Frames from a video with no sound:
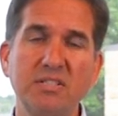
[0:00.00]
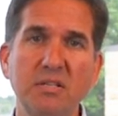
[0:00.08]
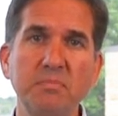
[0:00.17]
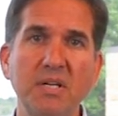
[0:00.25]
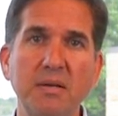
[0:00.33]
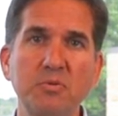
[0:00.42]

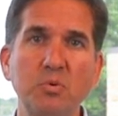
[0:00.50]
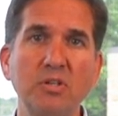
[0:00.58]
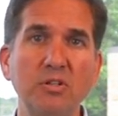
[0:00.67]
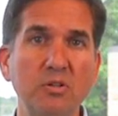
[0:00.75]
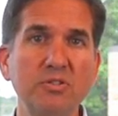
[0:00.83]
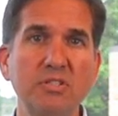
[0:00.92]
Sometimes we'll
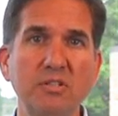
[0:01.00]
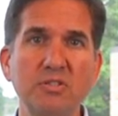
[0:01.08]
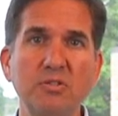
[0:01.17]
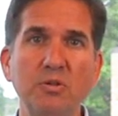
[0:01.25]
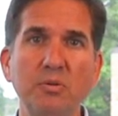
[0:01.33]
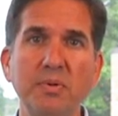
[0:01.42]
close those
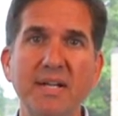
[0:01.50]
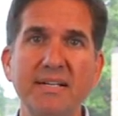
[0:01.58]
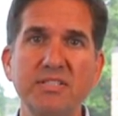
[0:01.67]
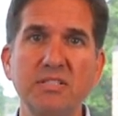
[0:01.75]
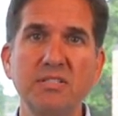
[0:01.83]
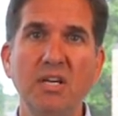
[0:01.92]
toll
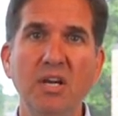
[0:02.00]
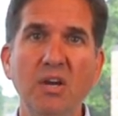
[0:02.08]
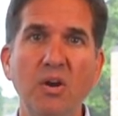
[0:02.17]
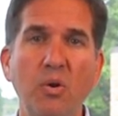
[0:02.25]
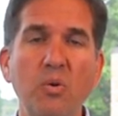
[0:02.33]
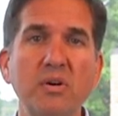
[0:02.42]
plazas,
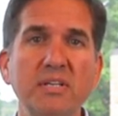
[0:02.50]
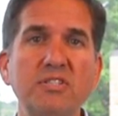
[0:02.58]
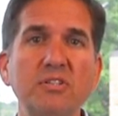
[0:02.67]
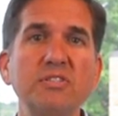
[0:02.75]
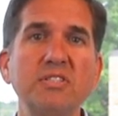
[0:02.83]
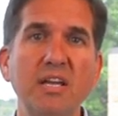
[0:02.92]
or
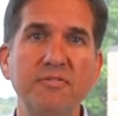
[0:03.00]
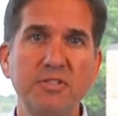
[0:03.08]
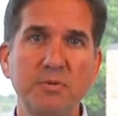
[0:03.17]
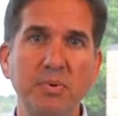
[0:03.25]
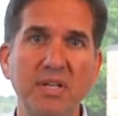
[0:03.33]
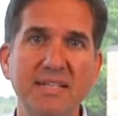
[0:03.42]
it's your
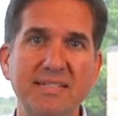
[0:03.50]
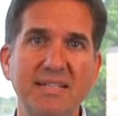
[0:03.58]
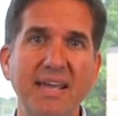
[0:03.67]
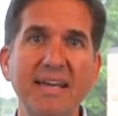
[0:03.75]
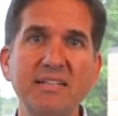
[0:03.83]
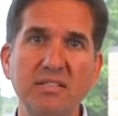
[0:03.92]
safest place
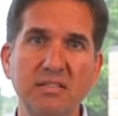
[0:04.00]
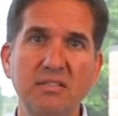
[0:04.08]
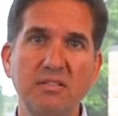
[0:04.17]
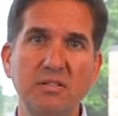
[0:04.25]
to exit the